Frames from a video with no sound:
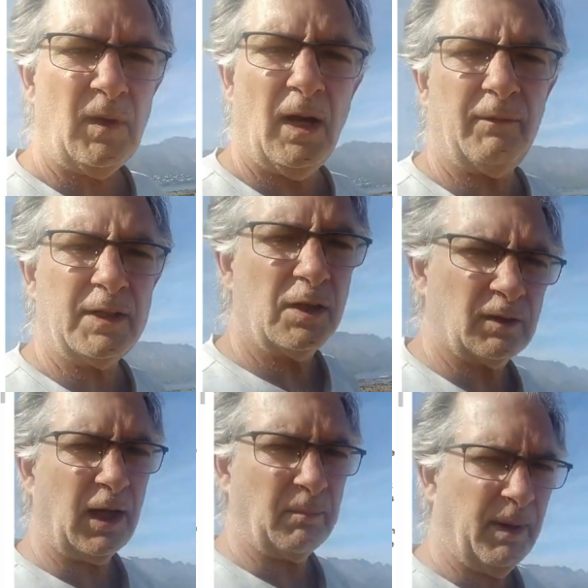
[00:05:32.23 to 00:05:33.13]
I've actually
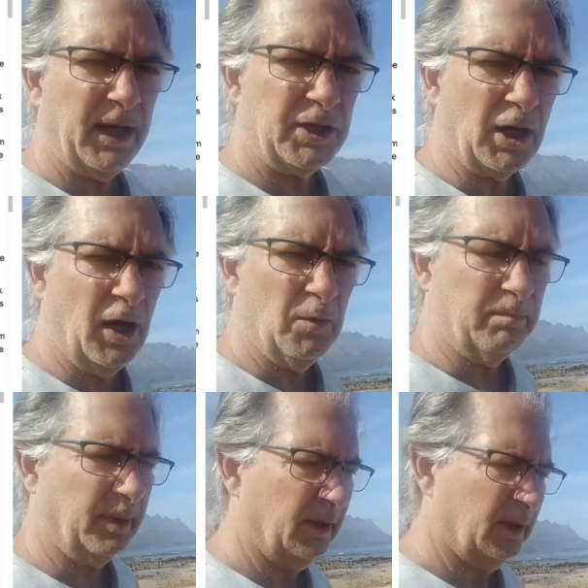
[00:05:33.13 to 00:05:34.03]
got like major hope,
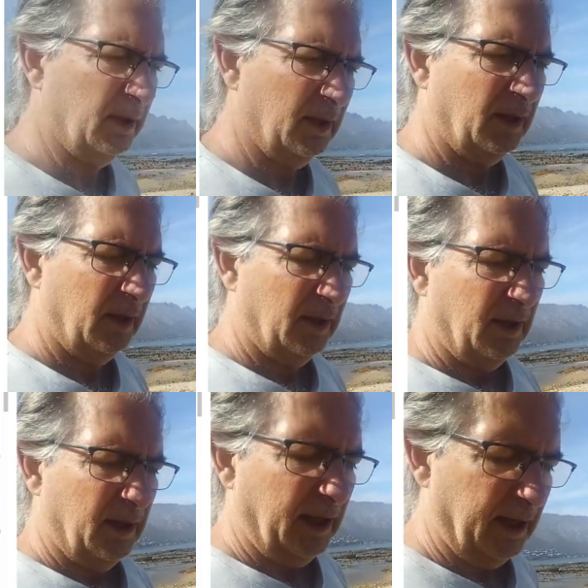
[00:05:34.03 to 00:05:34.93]

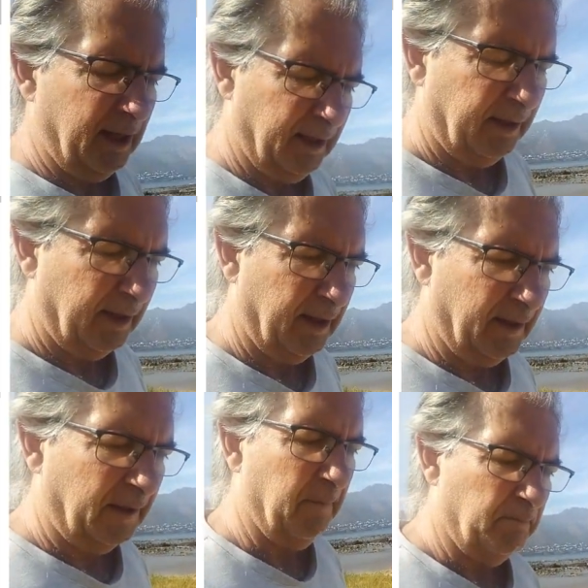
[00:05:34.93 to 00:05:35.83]
and
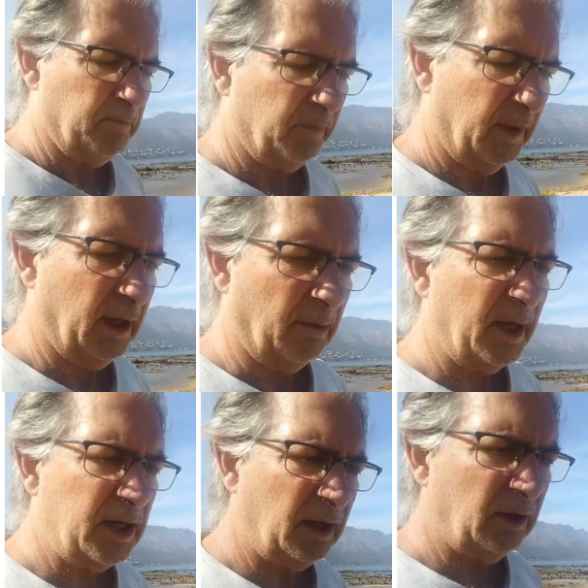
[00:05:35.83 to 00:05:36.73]
um, and I'm
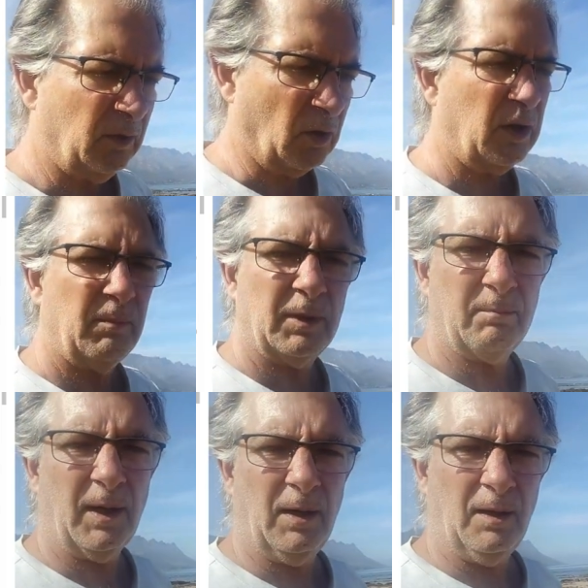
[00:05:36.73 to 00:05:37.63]
actually going to document
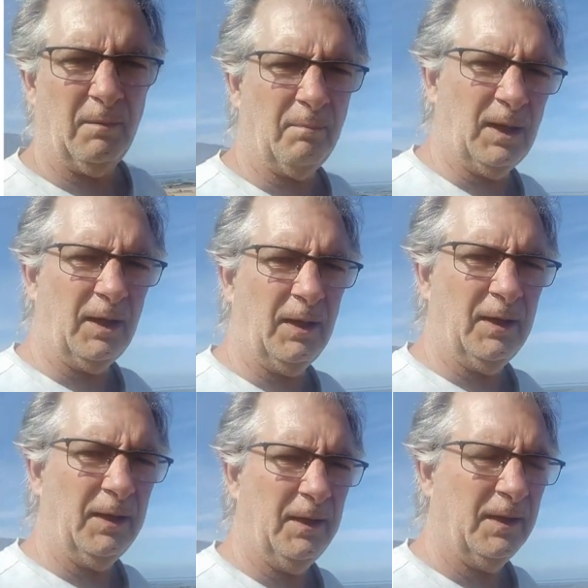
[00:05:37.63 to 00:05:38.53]
my
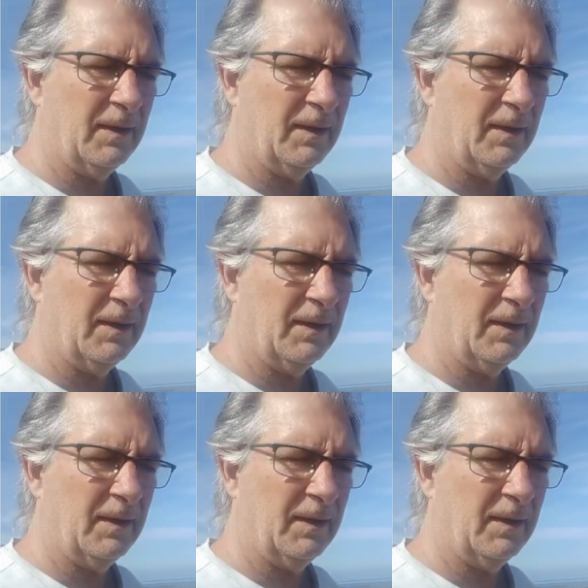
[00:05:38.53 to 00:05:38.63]
my